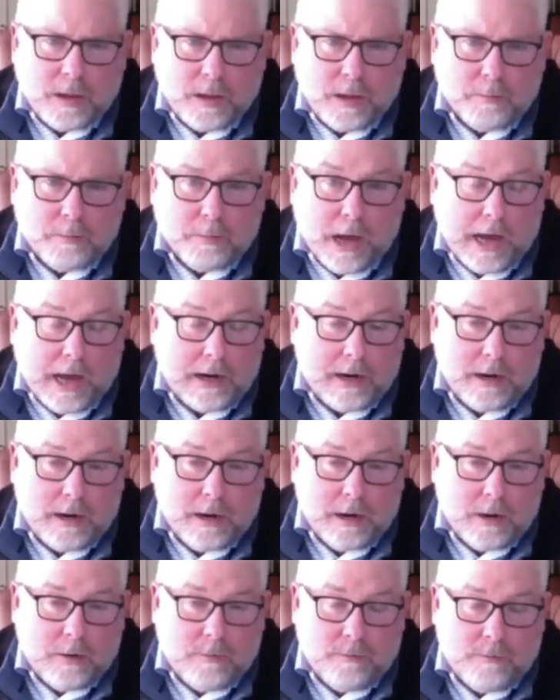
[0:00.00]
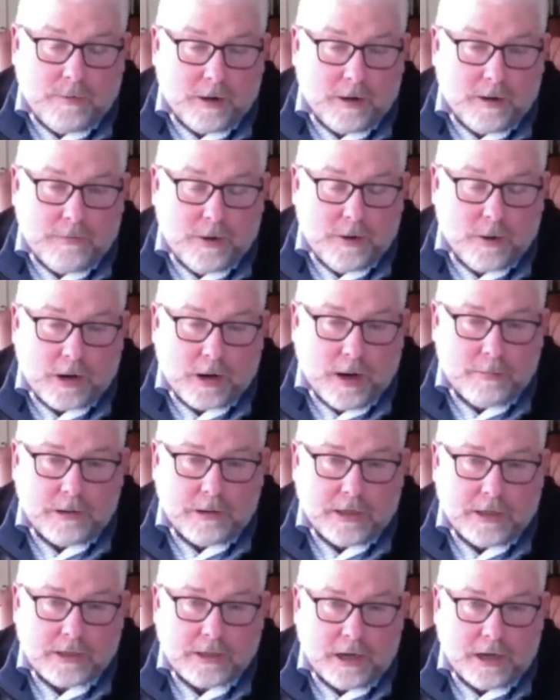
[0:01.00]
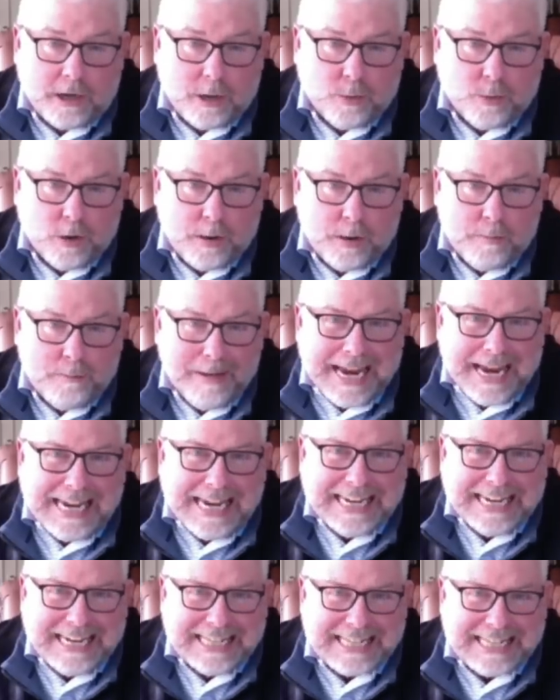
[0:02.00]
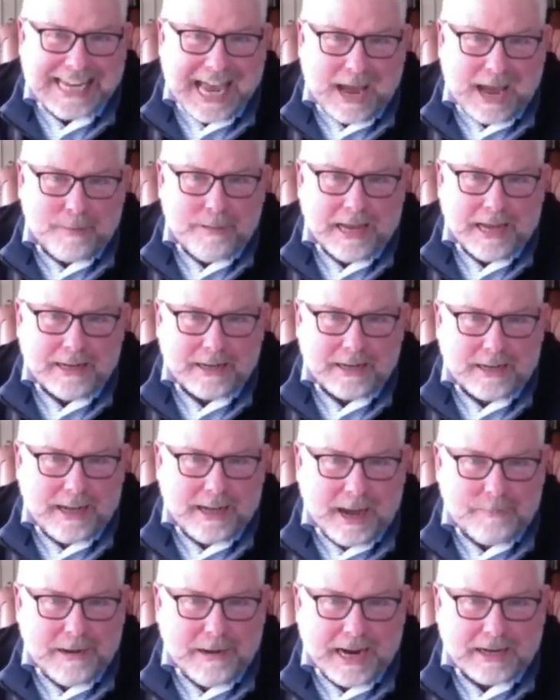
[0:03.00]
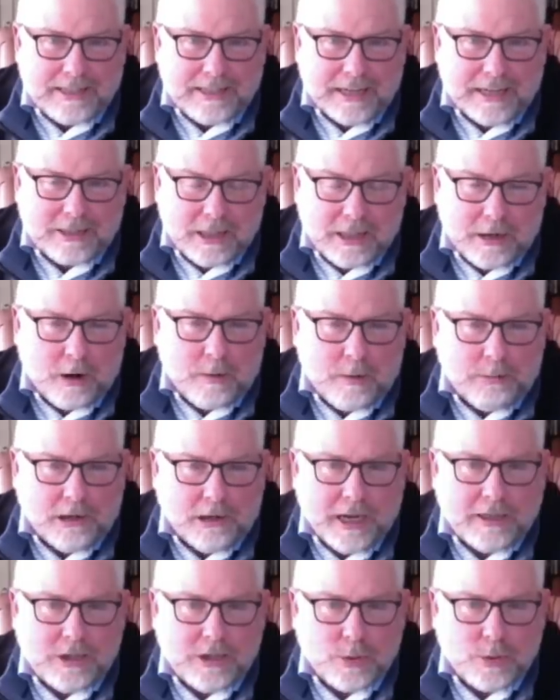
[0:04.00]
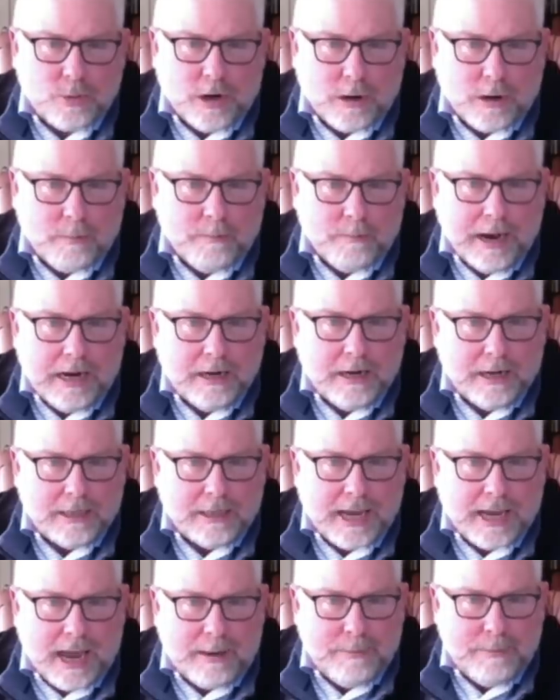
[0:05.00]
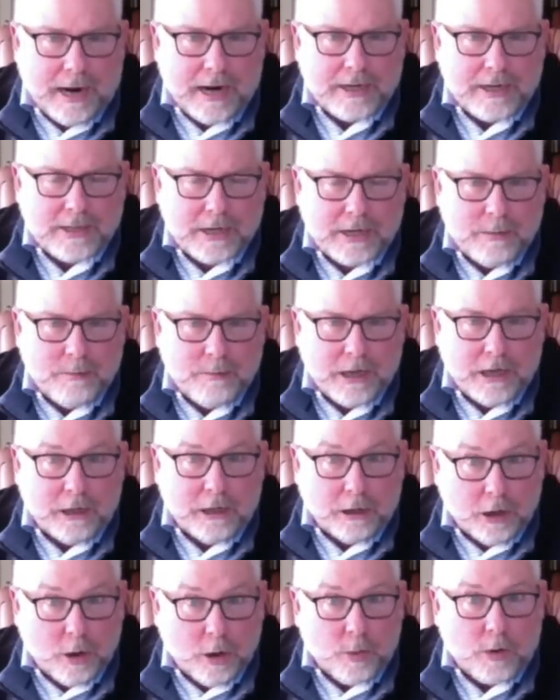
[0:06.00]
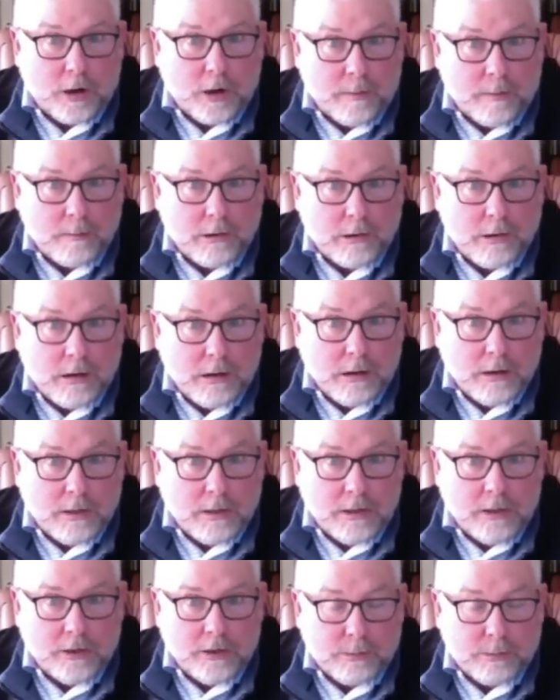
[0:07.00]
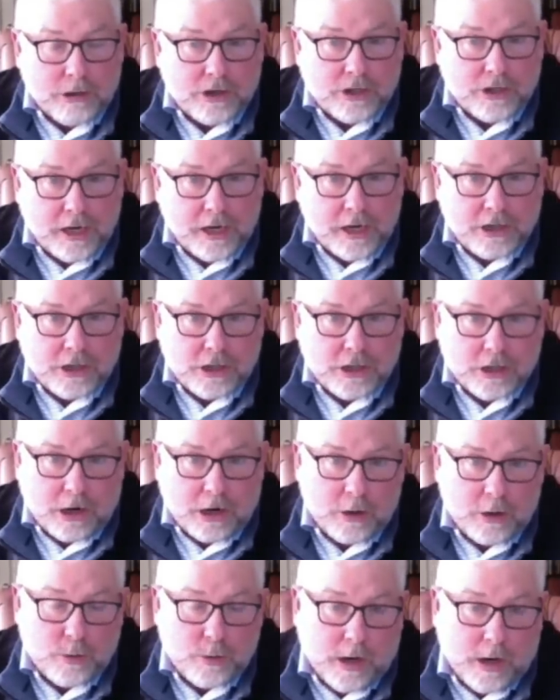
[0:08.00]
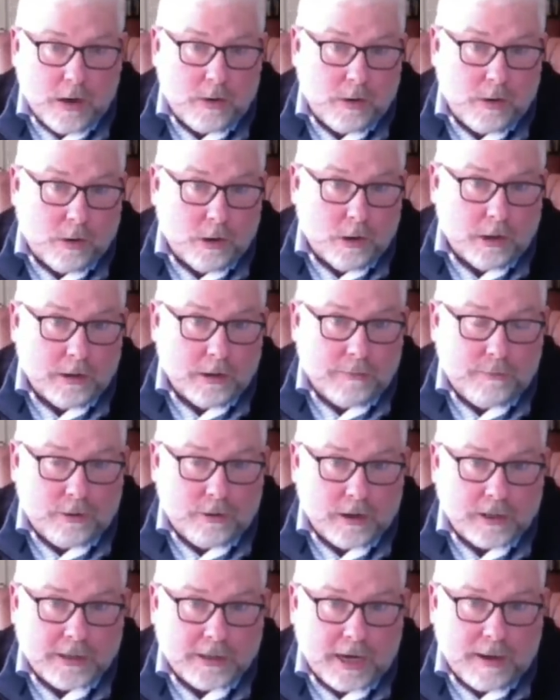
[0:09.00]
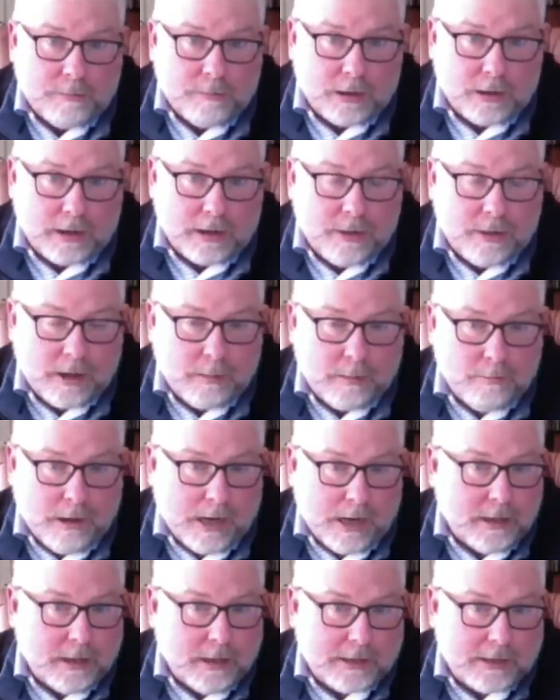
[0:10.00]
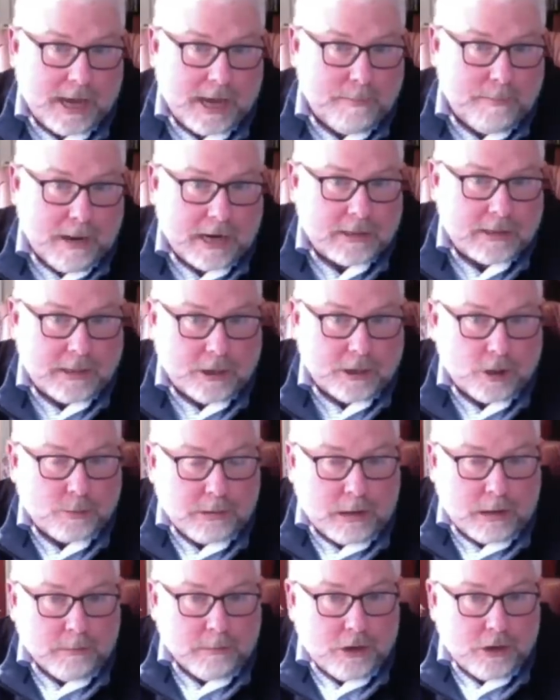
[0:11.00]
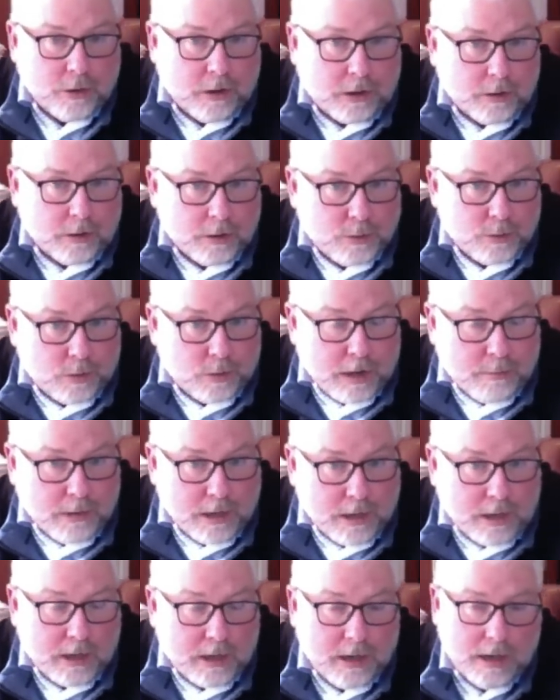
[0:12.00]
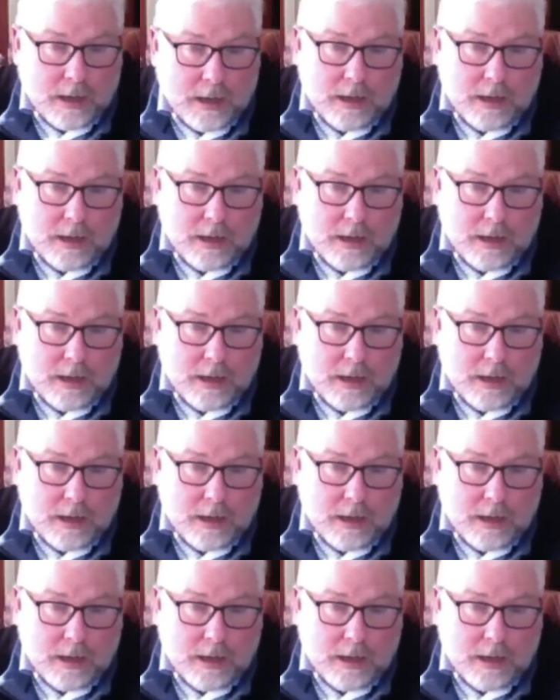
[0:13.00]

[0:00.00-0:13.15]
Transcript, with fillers: But very few companies tell you what maintenance CapEx is. And there are places where maintenance CapEx can be a lower number than the depreciation charge. We own Olin, for example, and I think maintenance CapEx there is probably $220 million.